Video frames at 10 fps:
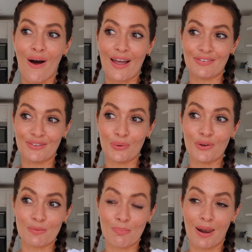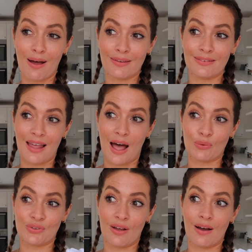I have still got some plants
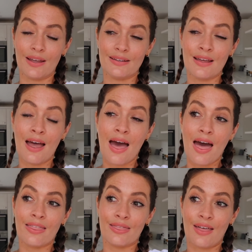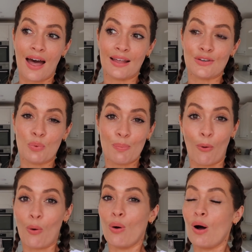outside that we
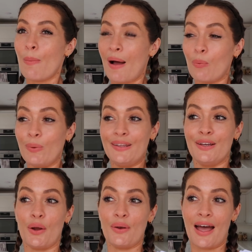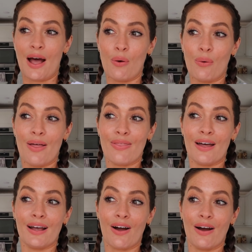bought about a week ago now
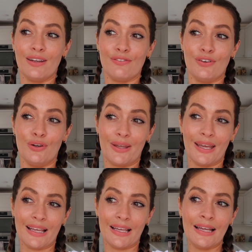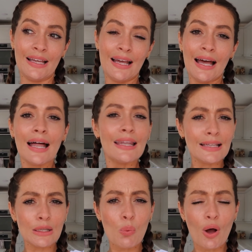that are kind of looking a
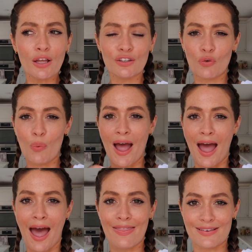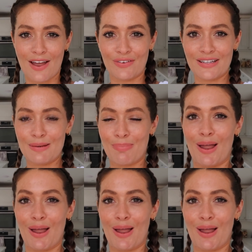little worse for wear and they definitely need